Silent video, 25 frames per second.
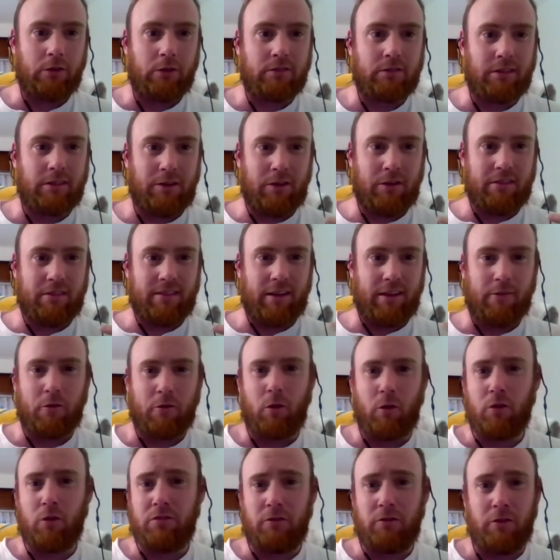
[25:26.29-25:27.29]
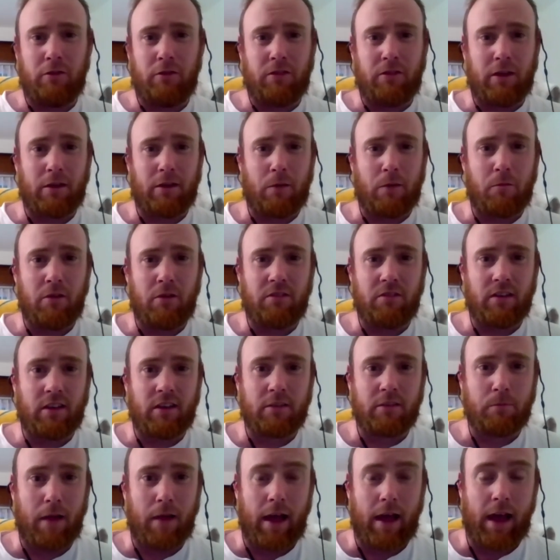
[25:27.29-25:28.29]
So you'd say, of course, mm. if you think that music
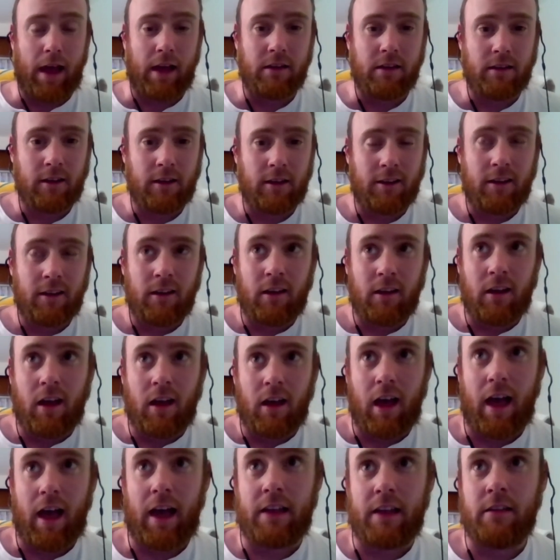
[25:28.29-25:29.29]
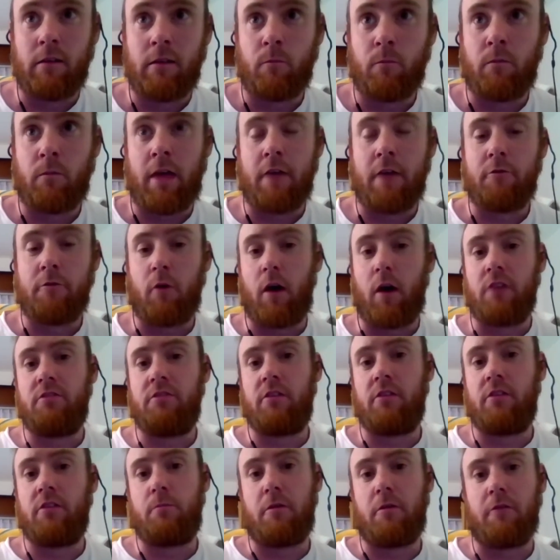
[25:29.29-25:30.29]
is bad and therefore I
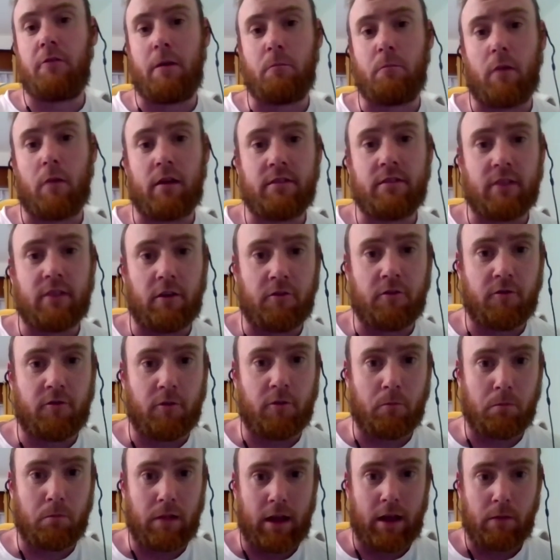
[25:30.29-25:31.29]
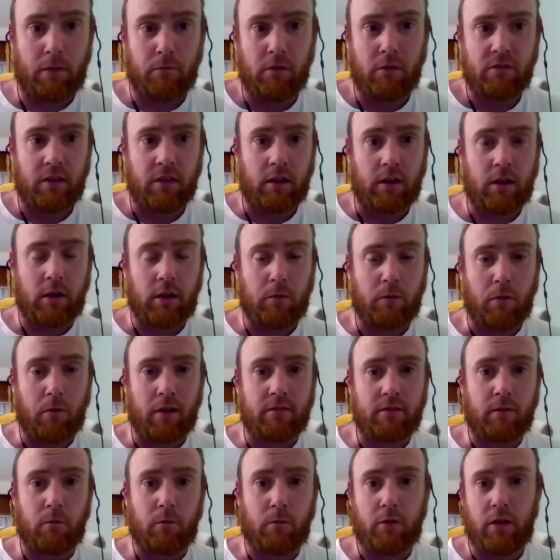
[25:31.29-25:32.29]
should prevent myself from playing music, you might
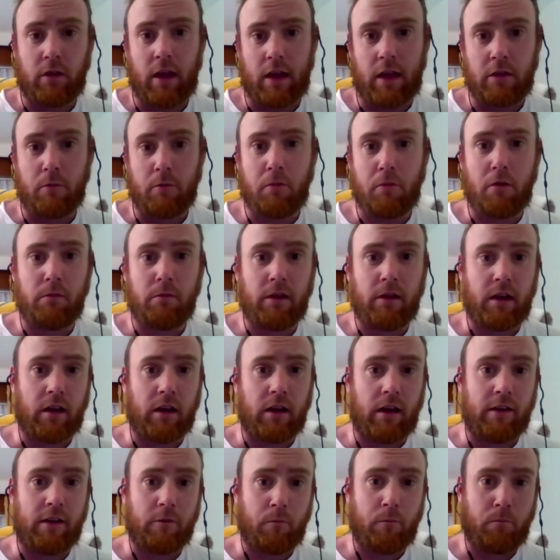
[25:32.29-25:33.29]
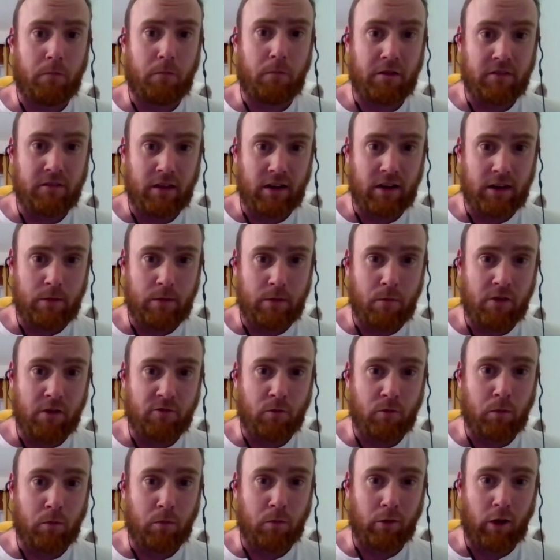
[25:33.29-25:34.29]
say, well, yeah, you're probably going to live a particularly
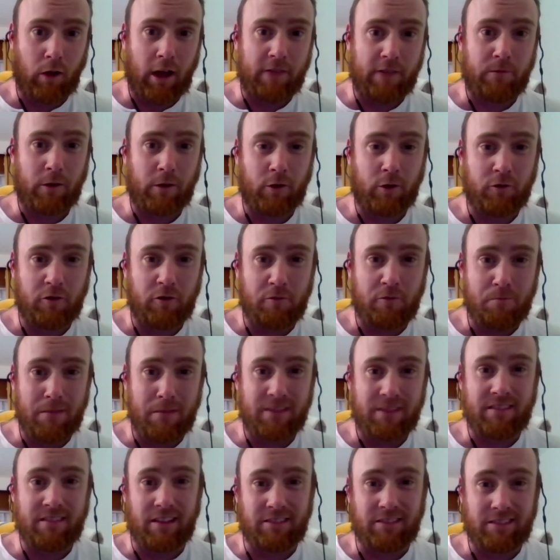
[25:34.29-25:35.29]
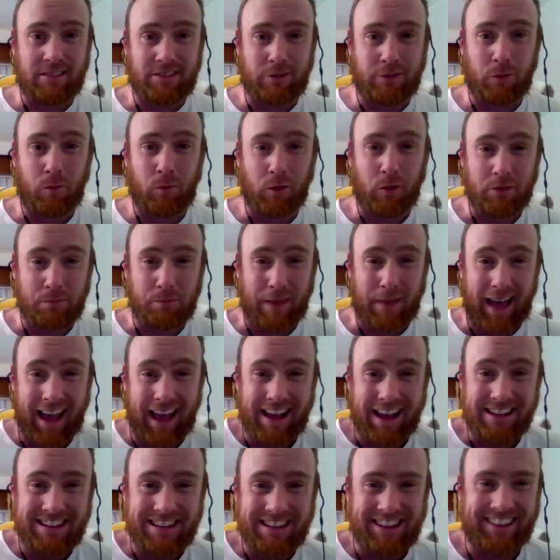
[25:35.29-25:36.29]
miserable life because you've misunderstood what's
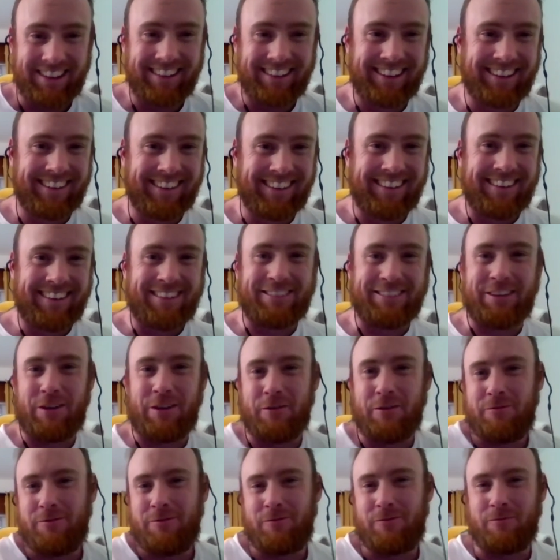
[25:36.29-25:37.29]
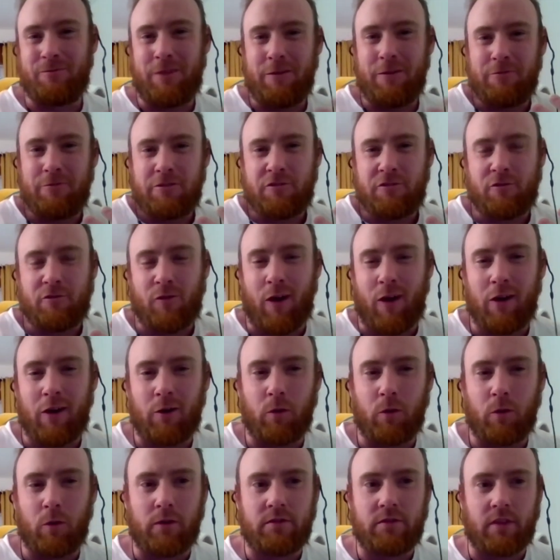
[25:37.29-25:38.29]
bad. Mm. So you've, yeah. you've
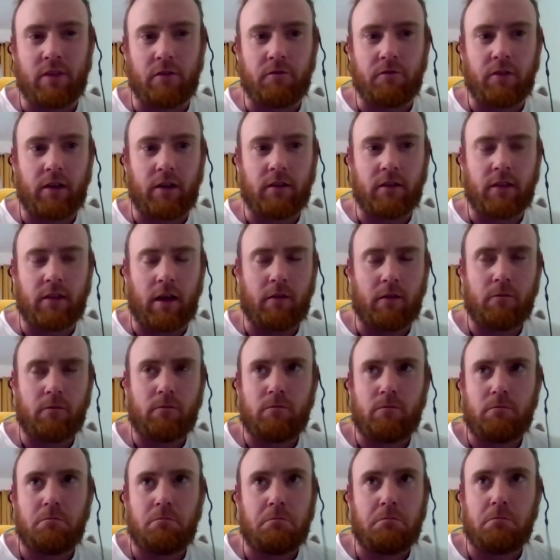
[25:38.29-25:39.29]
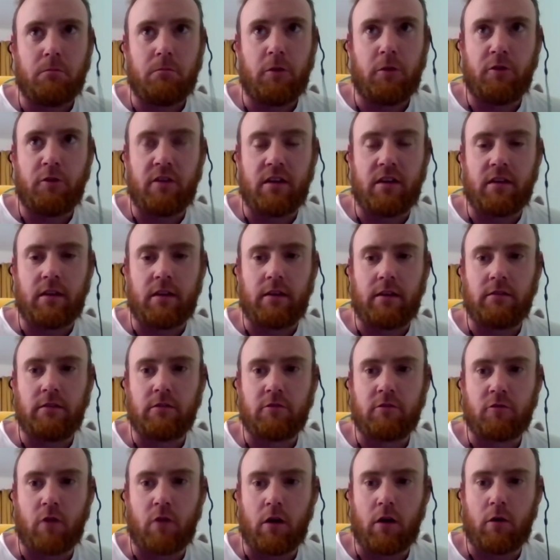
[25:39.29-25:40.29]
struggled yeah. with something that you didn't need to
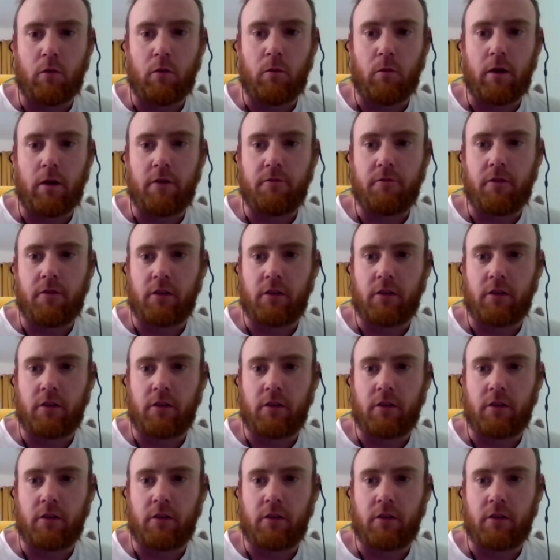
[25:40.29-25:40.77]
struggle with.